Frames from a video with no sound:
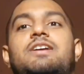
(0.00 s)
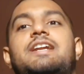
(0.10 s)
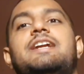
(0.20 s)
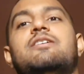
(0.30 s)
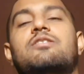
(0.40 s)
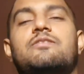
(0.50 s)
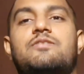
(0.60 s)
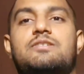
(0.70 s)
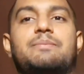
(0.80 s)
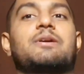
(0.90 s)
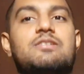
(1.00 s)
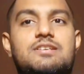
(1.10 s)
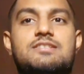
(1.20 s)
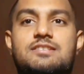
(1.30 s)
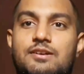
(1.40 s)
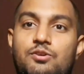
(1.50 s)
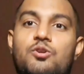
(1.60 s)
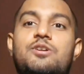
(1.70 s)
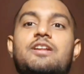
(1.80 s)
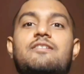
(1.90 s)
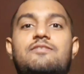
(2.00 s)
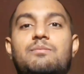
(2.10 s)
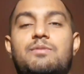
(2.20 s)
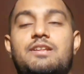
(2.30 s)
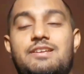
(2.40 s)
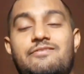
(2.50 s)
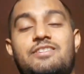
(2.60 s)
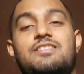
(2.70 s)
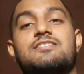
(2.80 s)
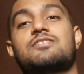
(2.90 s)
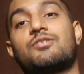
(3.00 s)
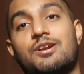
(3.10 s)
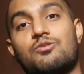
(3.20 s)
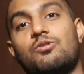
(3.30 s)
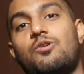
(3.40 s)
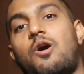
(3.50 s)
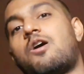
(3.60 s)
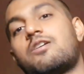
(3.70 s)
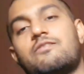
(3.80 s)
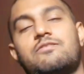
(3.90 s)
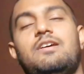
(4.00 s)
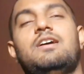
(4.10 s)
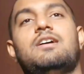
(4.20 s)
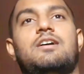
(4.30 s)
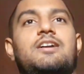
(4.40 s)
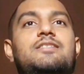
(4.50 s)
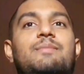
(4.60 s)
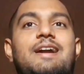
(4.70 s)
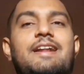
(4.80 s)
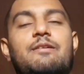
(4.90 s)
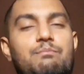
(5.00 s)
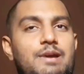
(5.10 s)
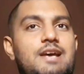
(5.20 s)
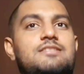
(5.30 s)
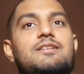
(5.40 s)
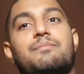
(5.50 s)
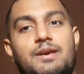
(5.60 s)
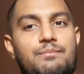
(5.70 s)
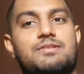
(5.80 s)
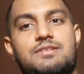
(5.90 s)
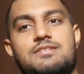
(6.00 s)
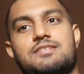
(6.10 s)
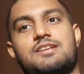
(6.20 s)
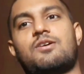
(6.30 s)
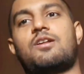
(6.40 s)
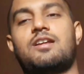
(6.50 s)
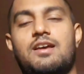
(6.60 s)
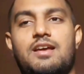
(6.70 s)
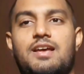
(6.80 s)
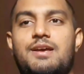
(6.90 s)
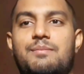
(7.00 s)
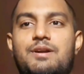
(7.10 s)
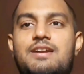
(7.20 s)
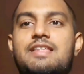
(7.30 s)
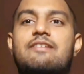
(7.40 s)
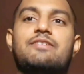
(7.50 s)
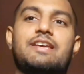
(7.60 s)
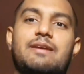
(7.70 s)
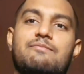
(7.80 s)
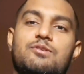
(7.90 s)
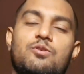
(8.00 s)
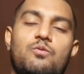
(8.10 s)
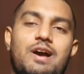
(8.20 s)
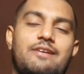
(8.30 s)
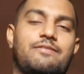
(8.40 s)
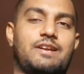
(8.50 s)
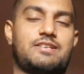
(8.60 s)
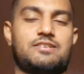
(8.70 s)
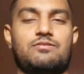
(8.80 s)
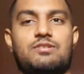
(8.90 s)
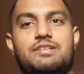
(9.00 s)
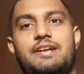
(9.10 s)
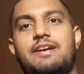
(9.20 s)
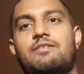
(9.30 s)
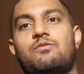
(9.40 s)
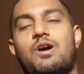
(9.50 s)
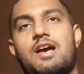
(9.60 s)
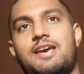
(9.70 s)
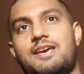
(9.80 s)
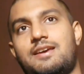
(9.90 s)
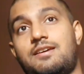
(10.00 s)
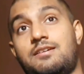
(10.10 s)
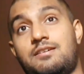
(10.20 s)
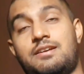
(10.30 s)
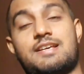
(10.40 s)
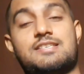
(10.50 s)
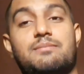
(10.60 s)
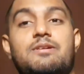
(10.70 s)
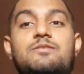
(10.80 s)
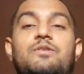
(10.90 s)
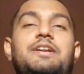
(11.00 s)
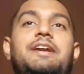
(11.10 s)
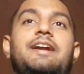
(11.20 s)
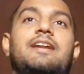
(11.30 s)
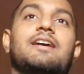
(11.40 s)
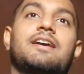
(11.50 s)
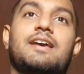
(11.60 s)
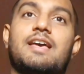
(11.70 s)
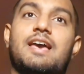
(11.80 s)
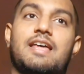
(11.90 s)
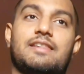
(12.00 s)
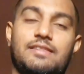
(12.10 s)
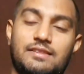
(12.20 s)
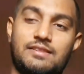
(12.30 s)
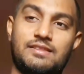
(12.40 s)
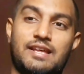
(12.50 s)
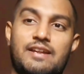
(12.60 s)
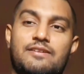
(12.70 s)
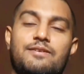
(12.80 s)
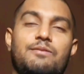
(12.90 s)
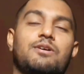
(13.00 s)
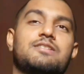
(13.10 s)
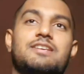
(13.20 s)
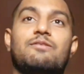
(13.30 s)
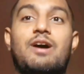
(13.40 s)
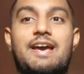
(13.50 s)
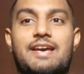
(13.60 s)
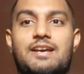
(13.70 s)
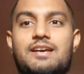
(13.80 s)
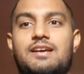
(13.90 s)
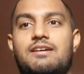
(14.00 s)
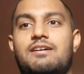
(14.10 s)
were needed on the first place, because this is a good enough number. With this you can do lot of arithmetic, maths, and big businesses and all. But then we came to know why fractions was needed, why decimals were needed, and then we will see why